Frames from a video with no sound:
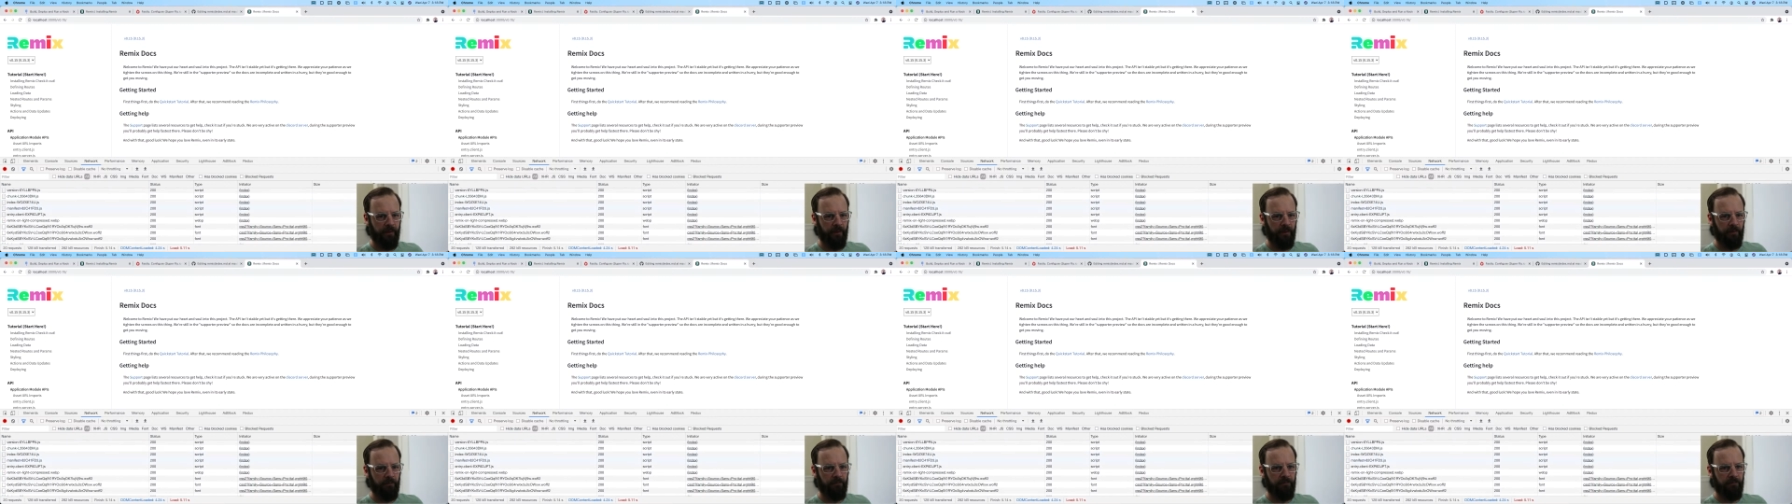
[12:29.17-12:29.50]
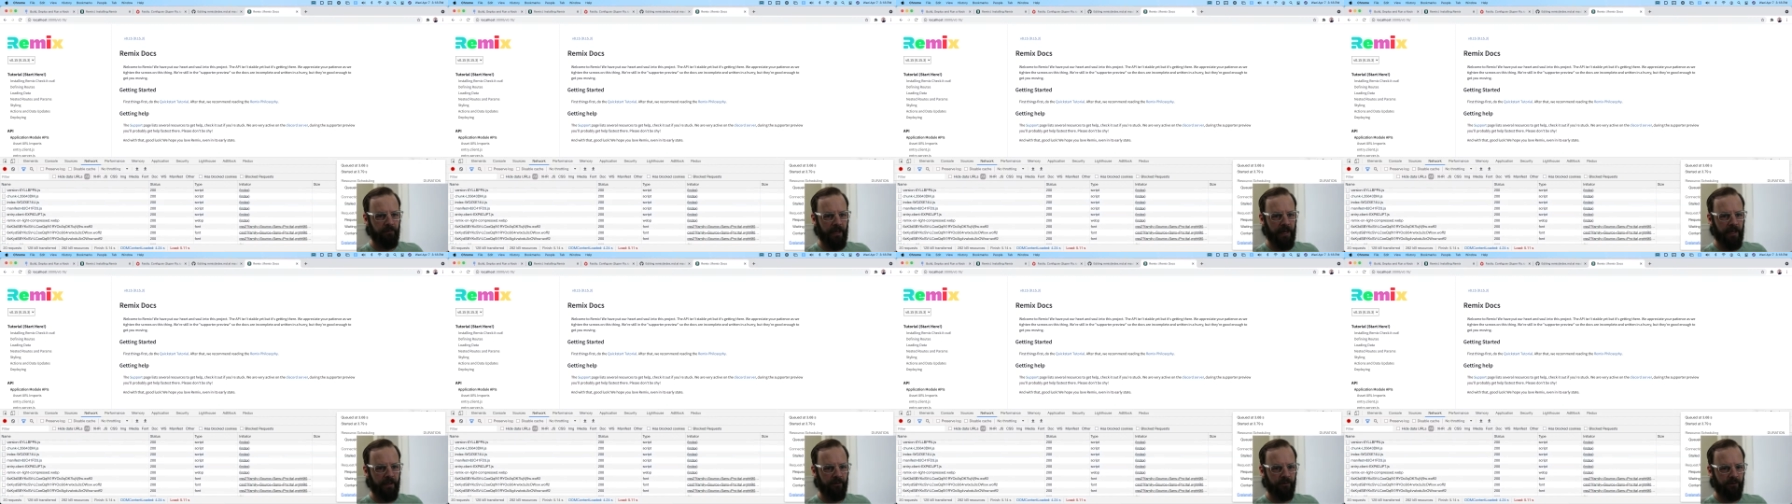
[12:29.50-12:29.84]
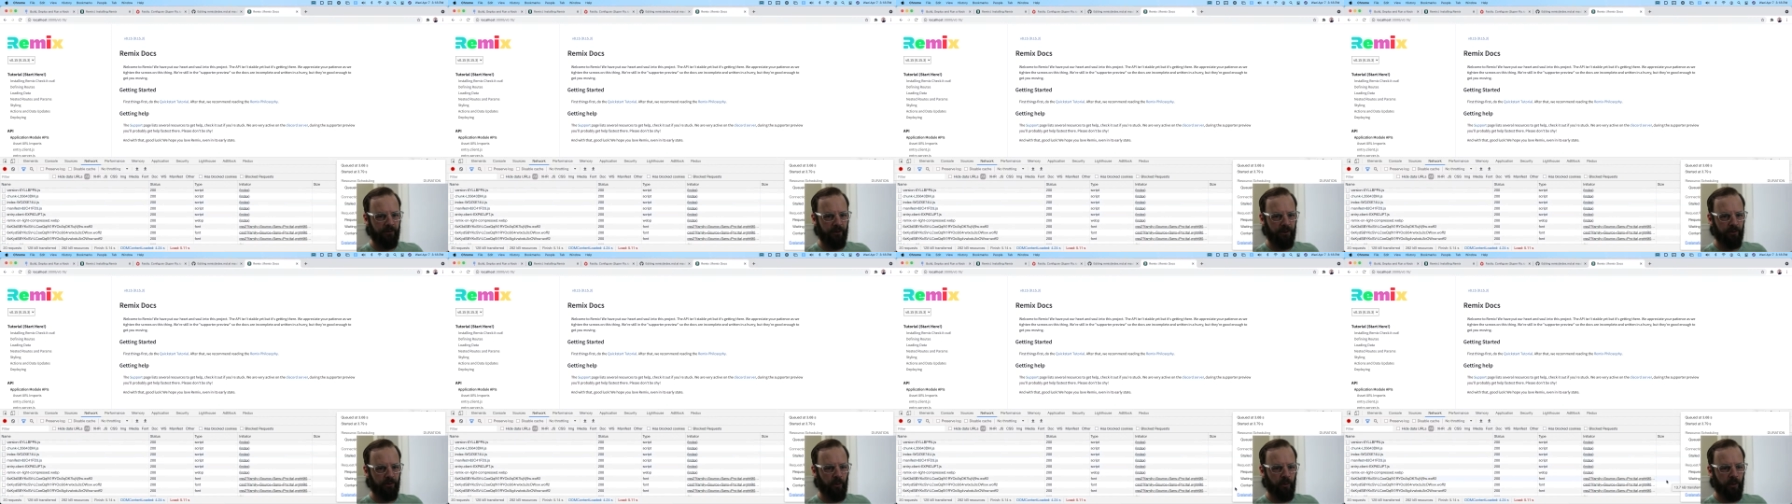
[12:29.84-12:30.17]
flattens
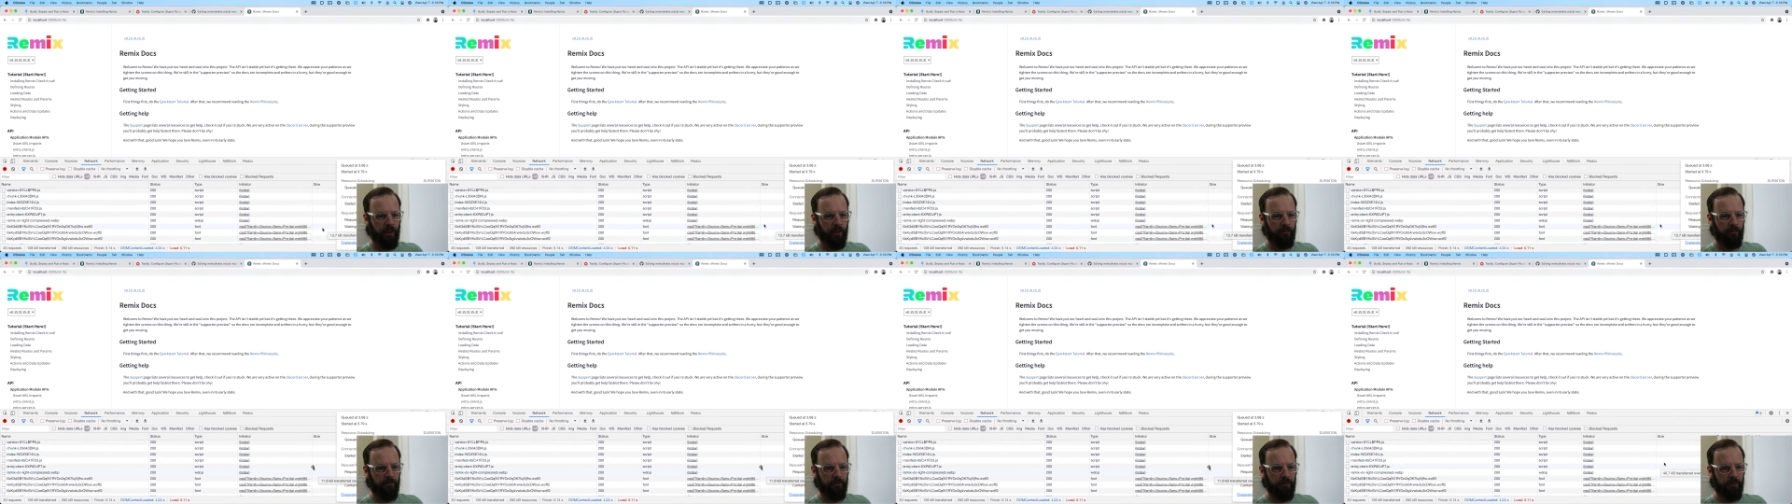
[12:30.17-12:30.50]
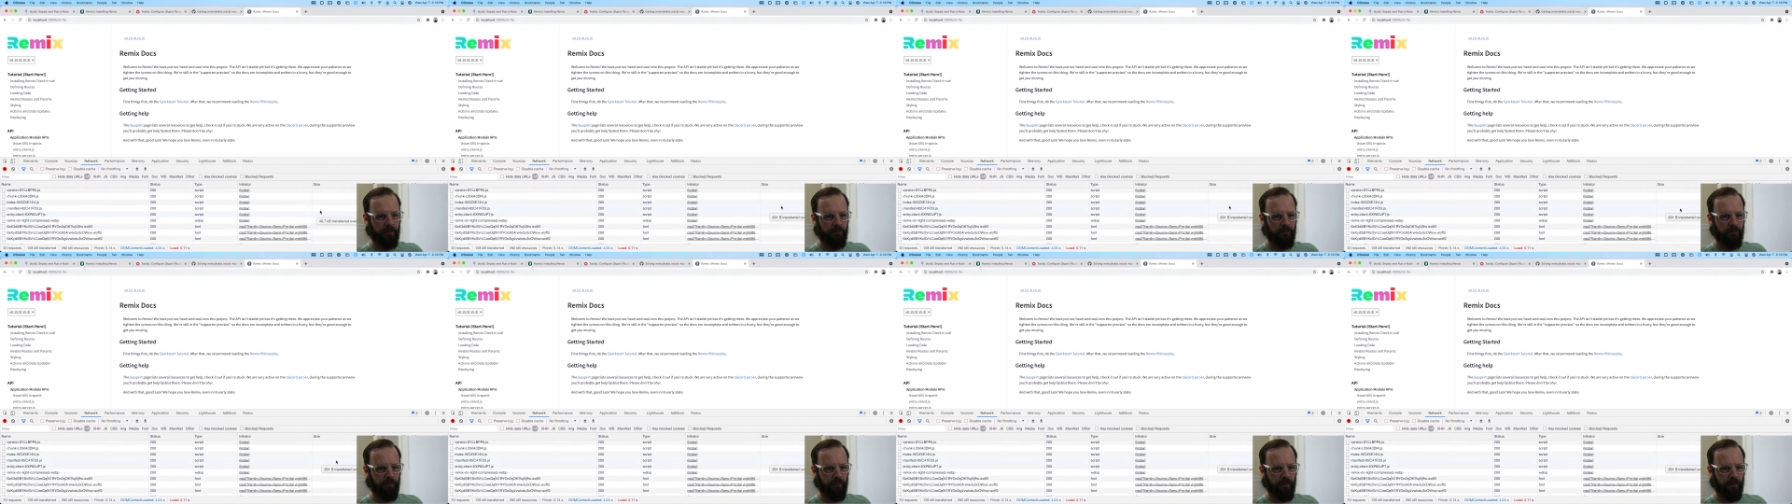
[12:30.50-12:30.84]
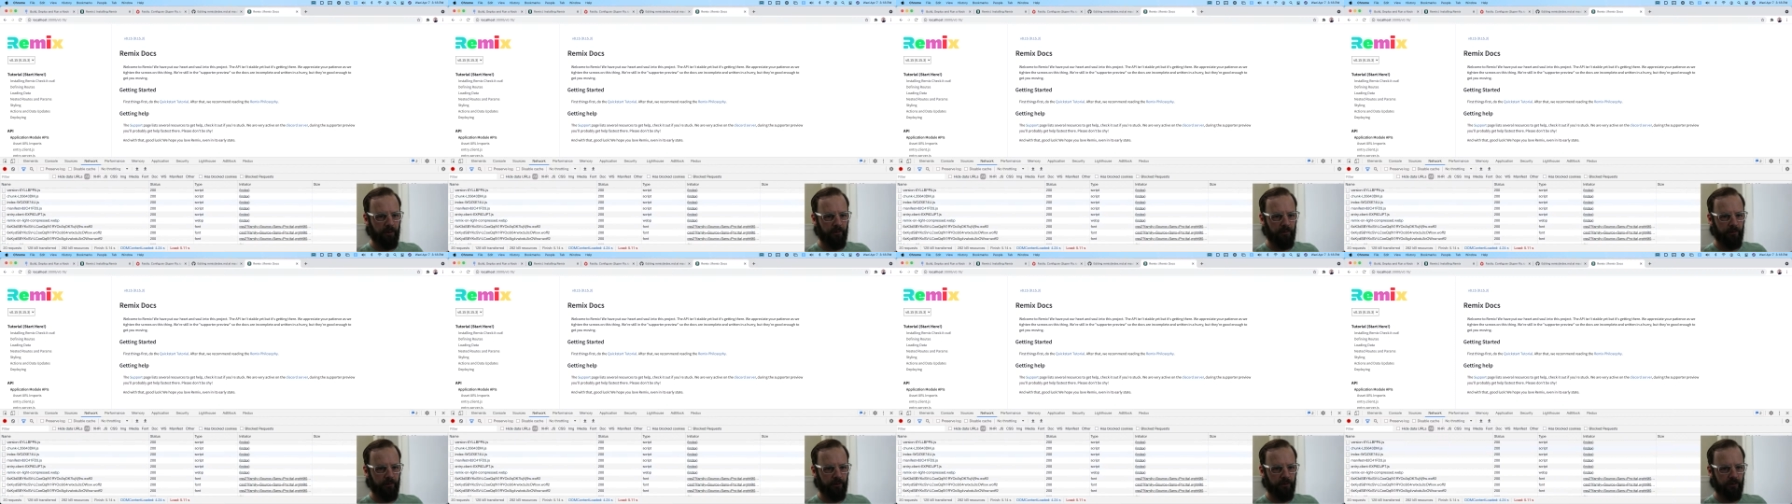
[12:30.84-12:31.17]
this waterfall for
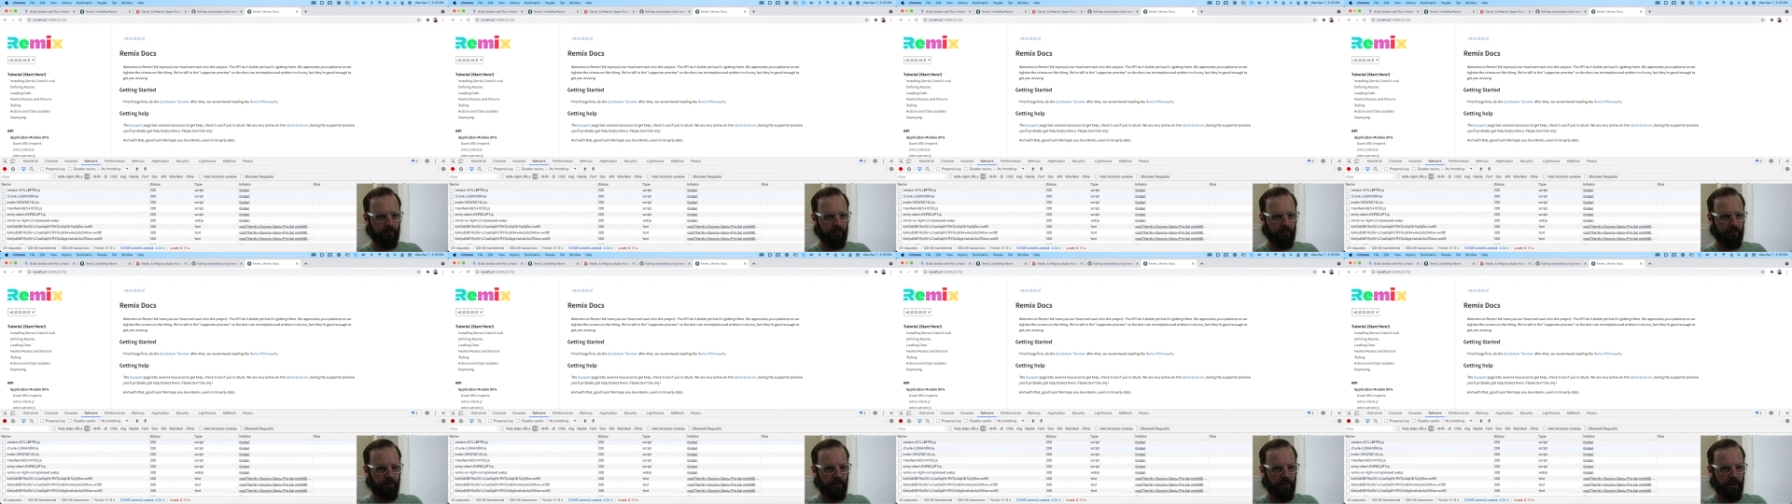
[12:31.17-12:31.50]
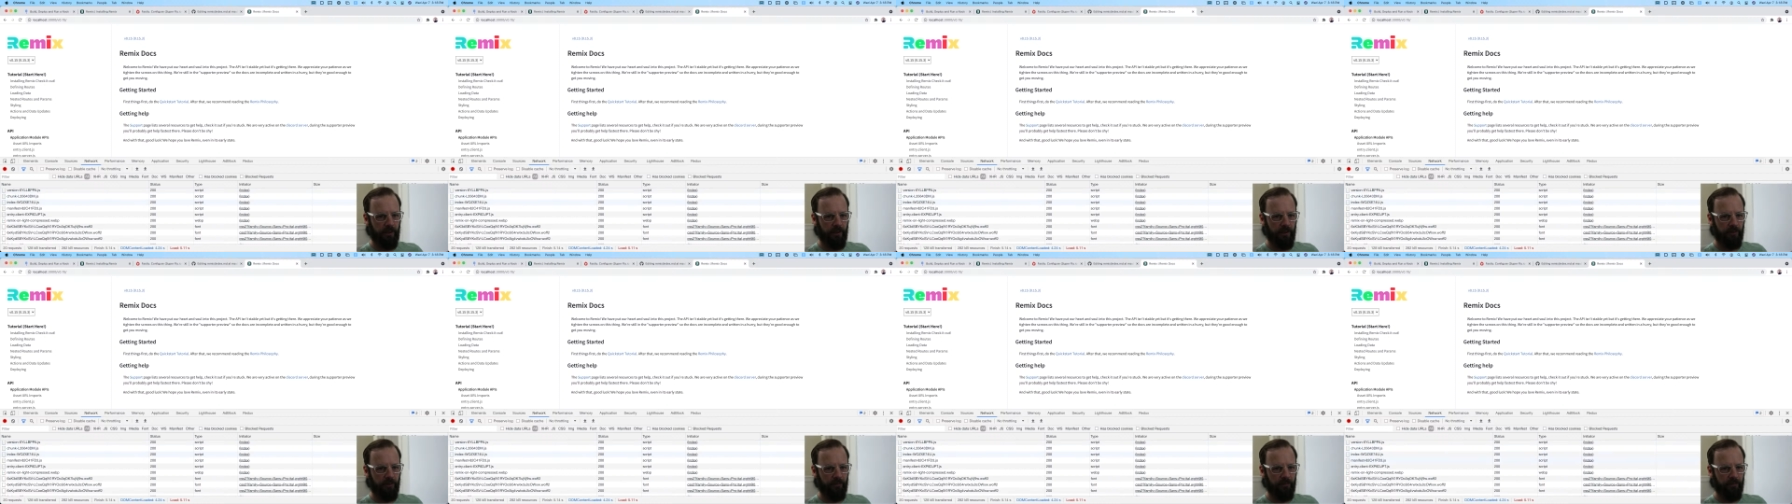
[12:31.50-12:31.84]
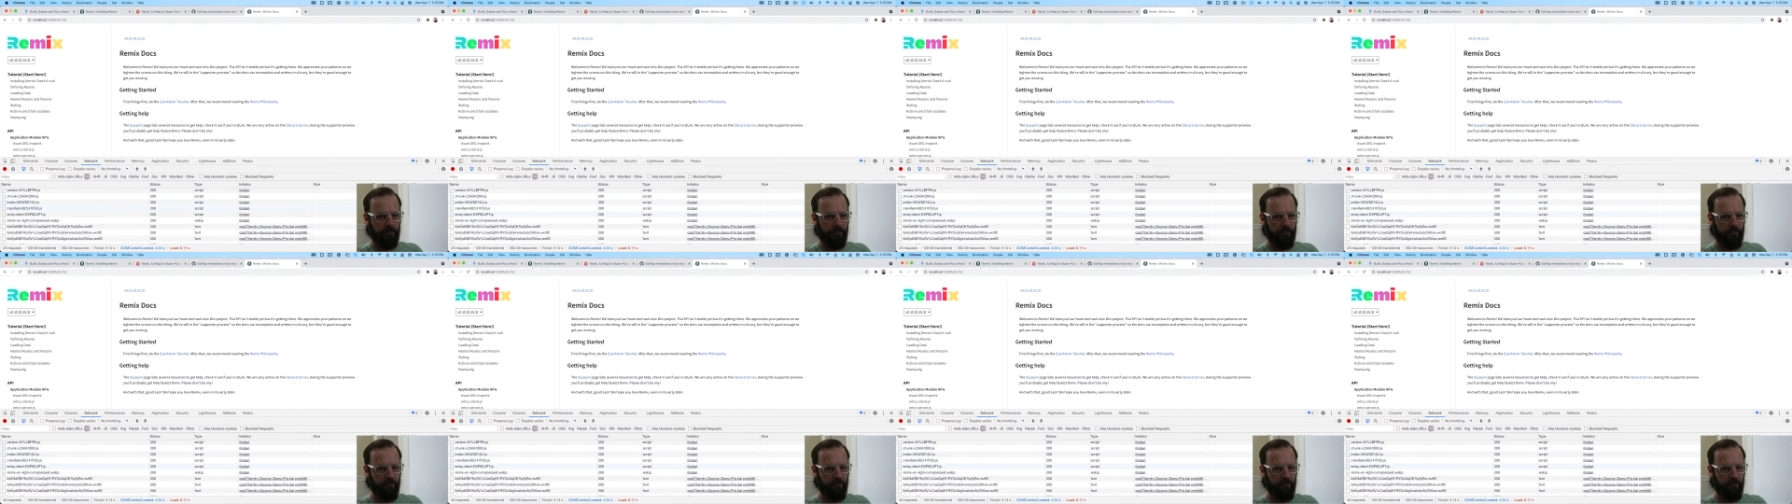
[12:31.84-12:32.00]
you, so it's not like